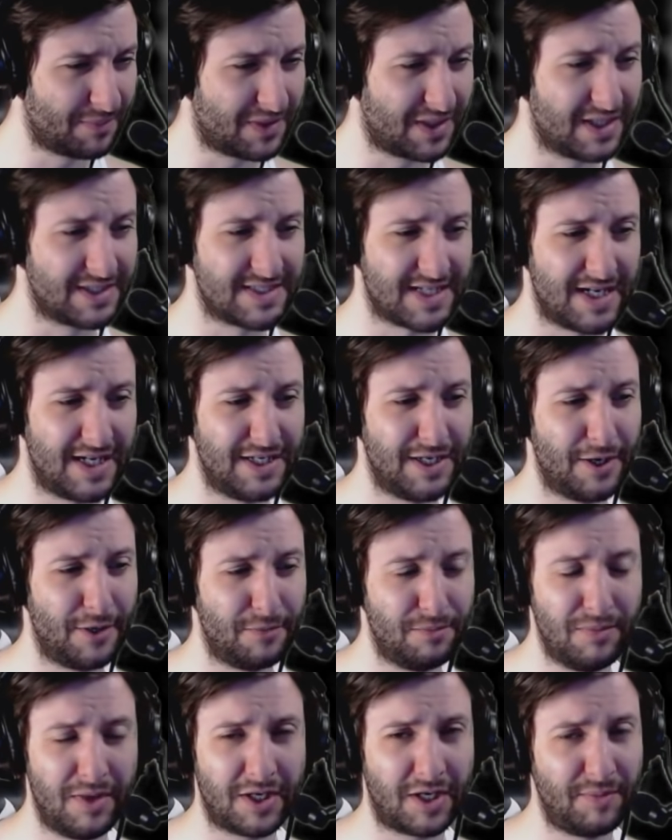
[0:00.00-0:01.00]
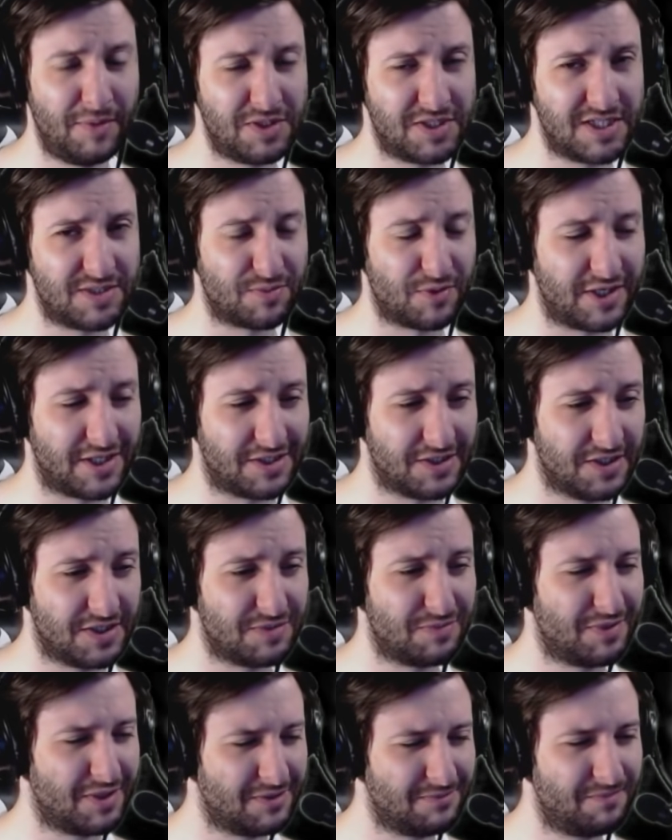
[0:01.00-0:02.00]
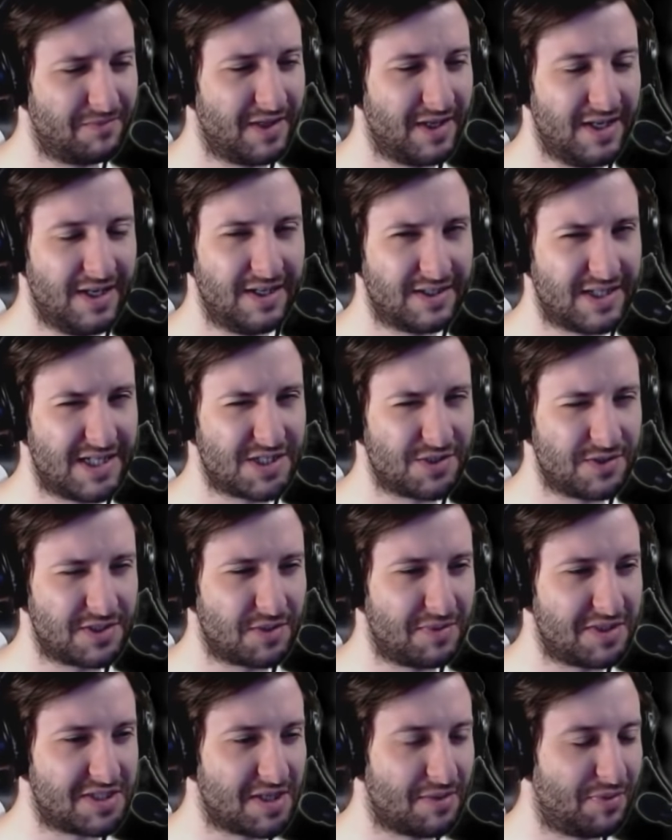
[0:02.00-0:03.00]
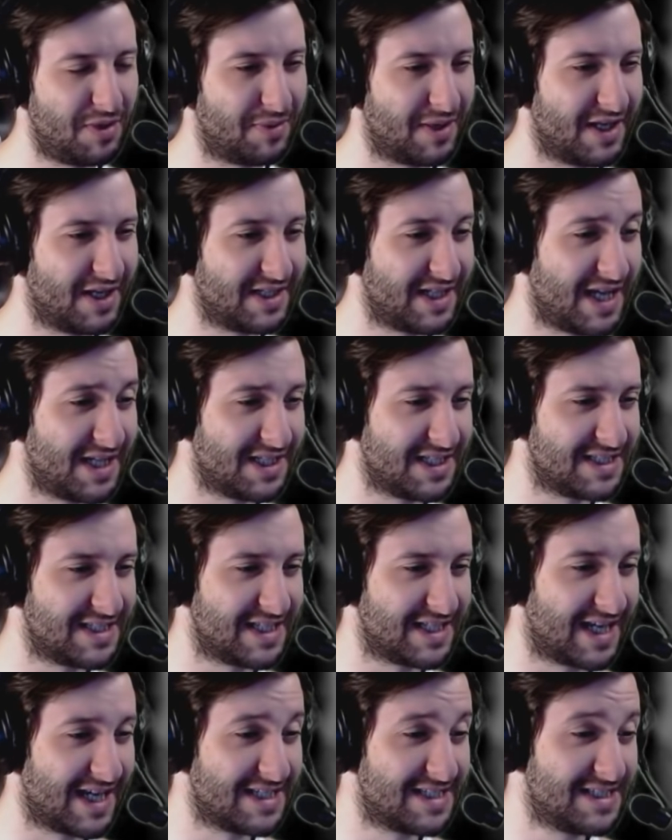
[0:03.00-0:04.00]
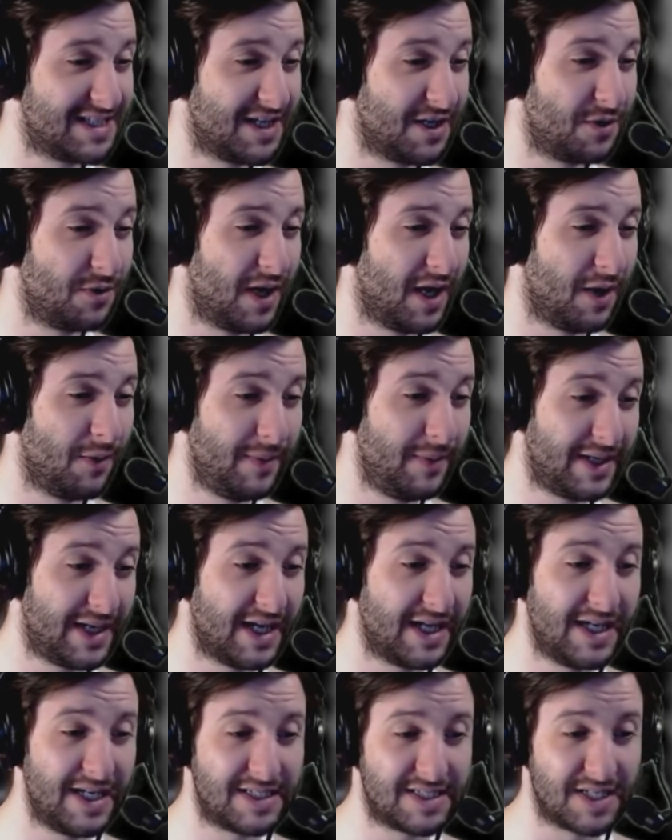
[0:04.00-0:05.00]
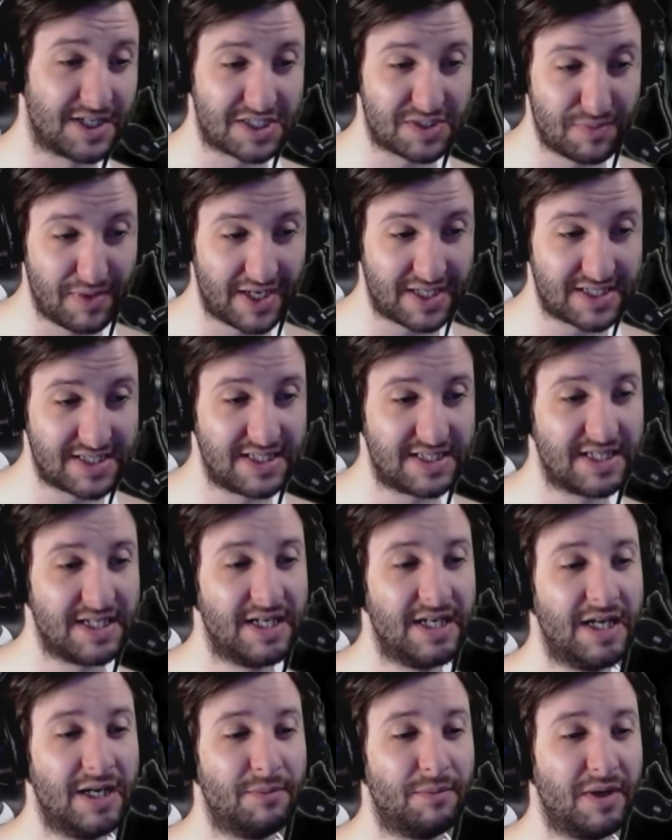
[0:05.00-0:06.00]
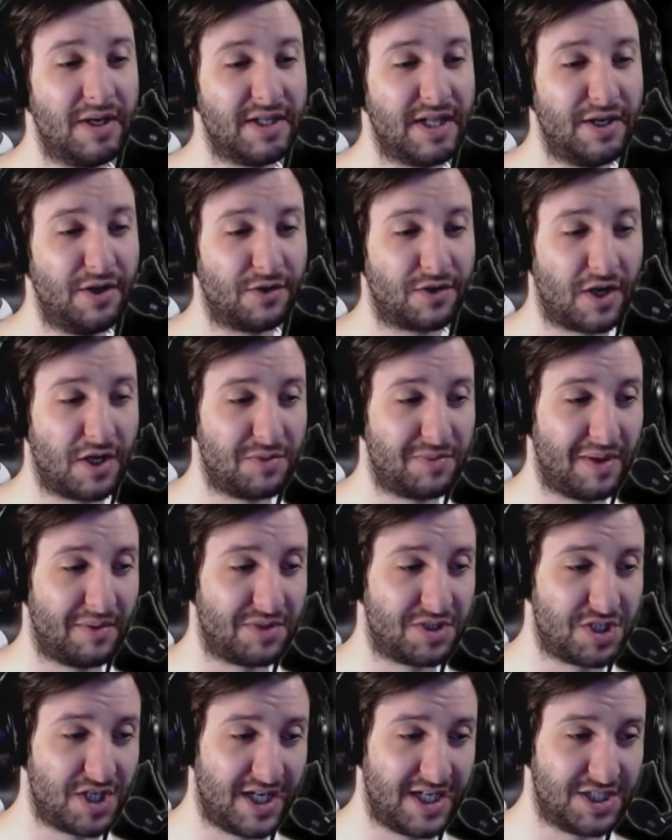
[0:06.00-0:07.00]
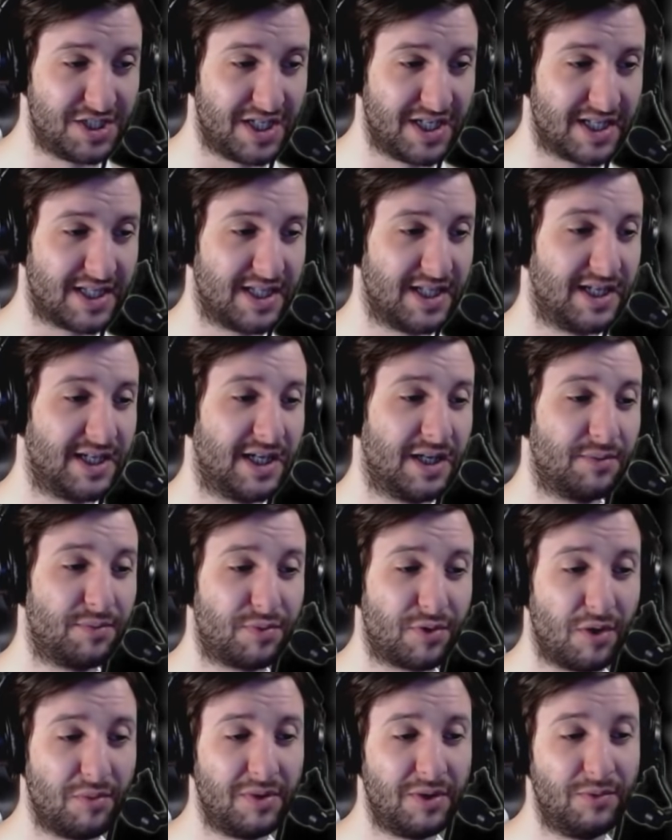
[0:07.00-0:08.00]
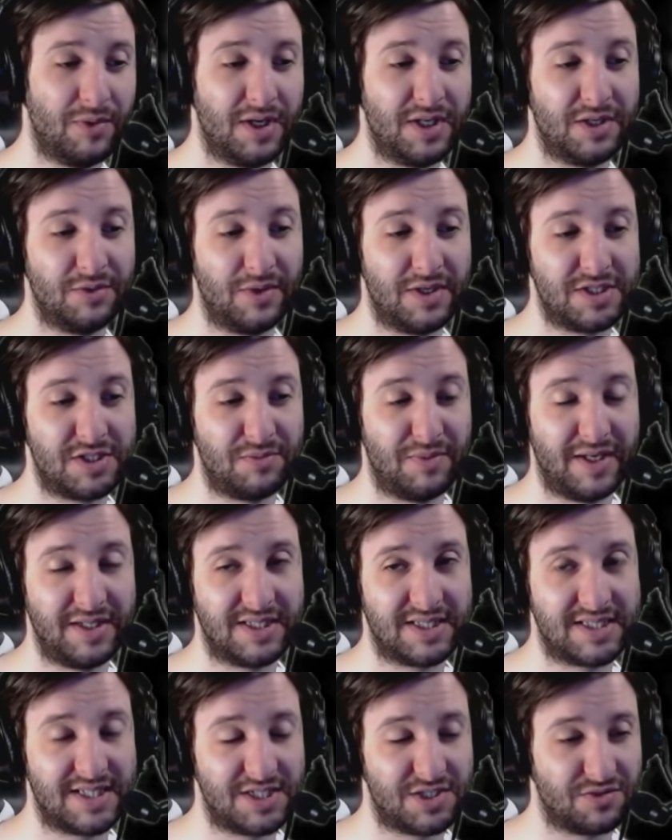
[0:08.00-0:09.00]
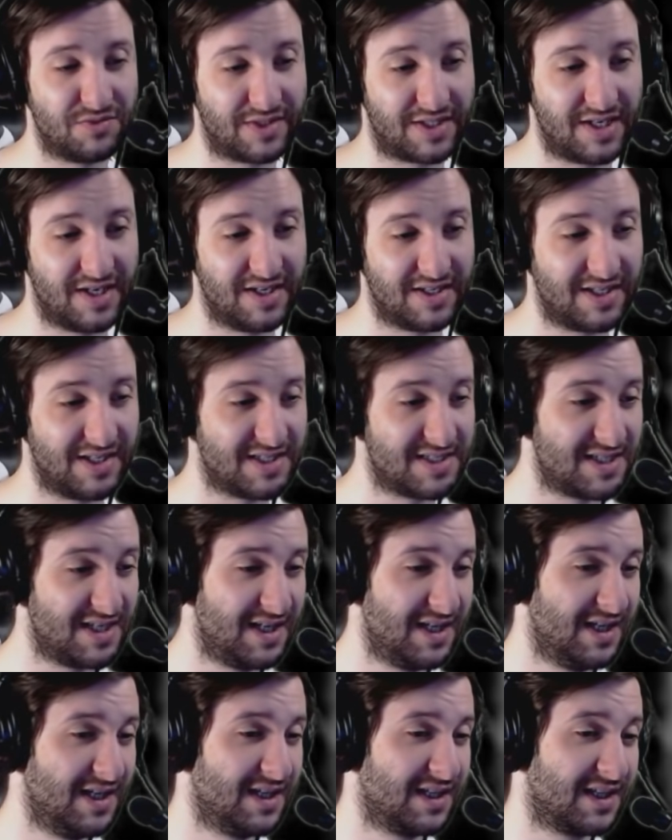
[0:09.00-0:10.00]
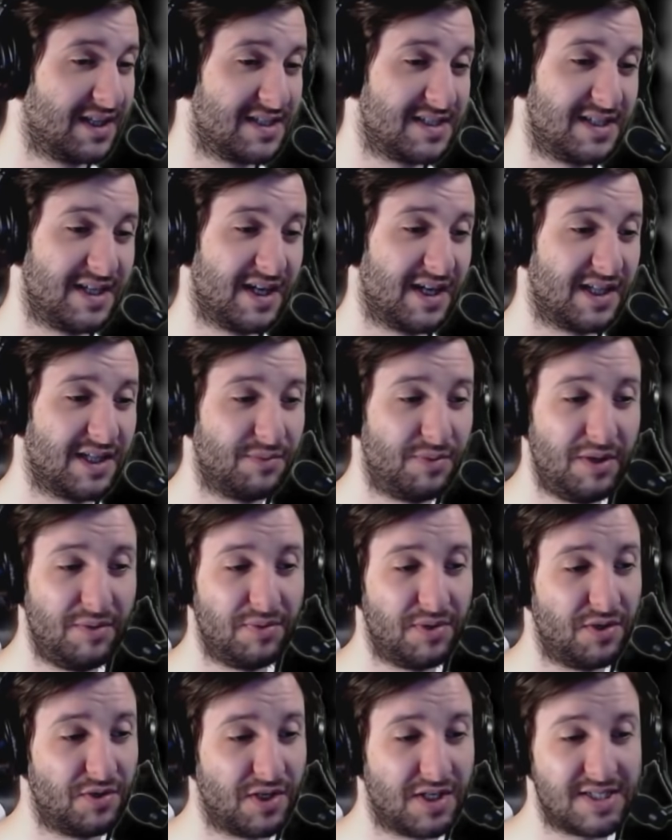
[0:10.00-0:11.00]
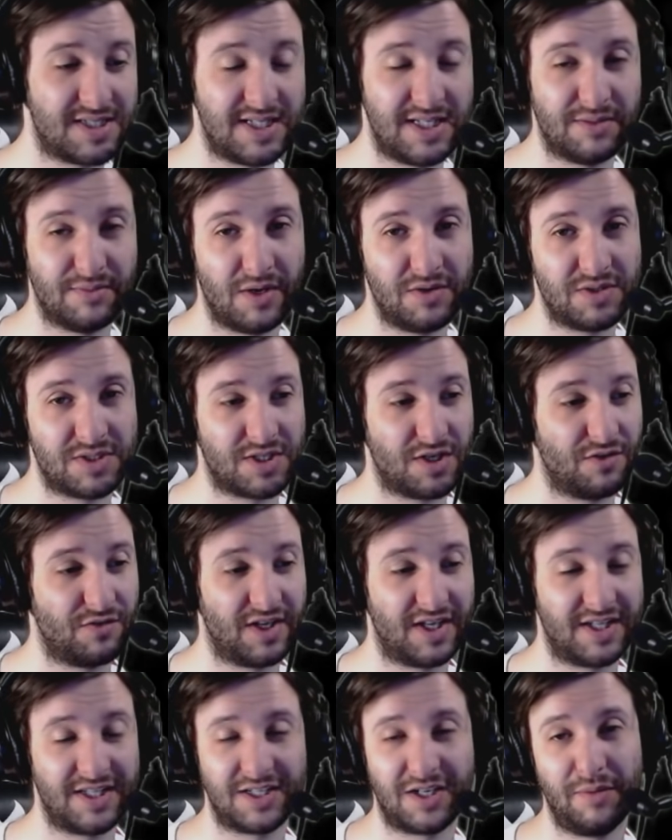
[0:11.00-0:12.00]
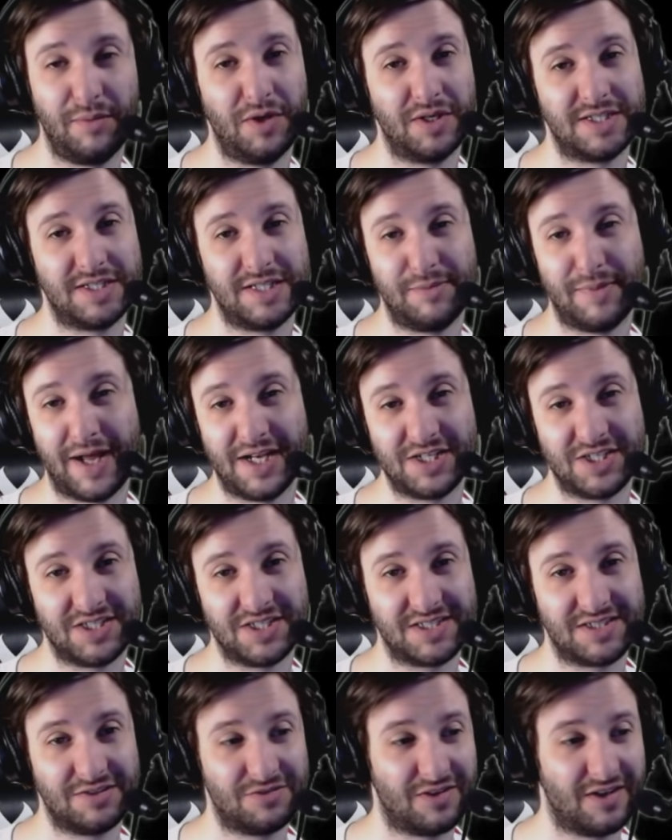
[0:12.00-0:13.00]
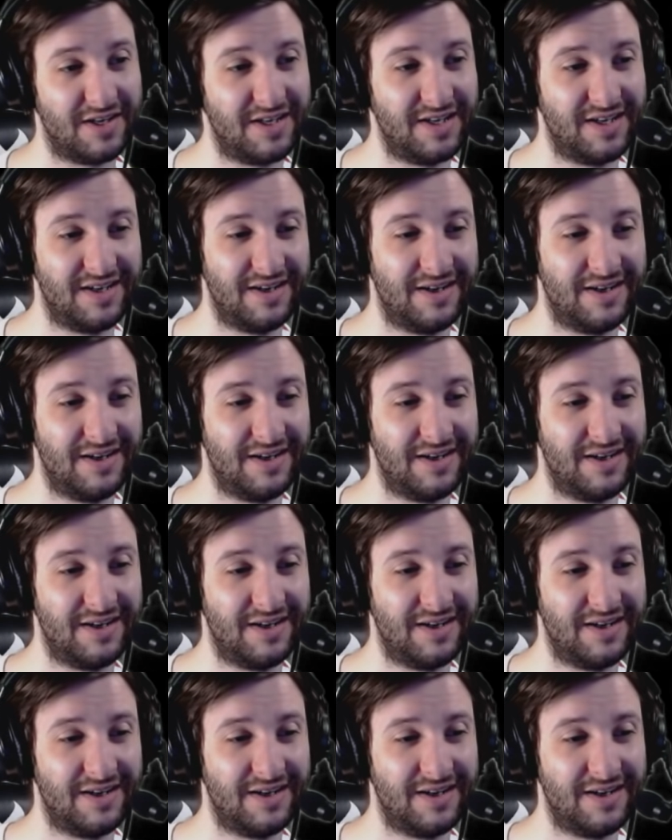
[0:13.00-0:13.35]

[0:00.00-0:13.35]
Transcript: Because um, I know, my community's pretty good, but there's always going to be some people out there that are dickheads. So uh, we get it, it's unexpected, but they're not going to be able to change anything and probably weren't the ones who made the decision regardless. Because, yeah, the people you're going to see the most of are like the community managers, right?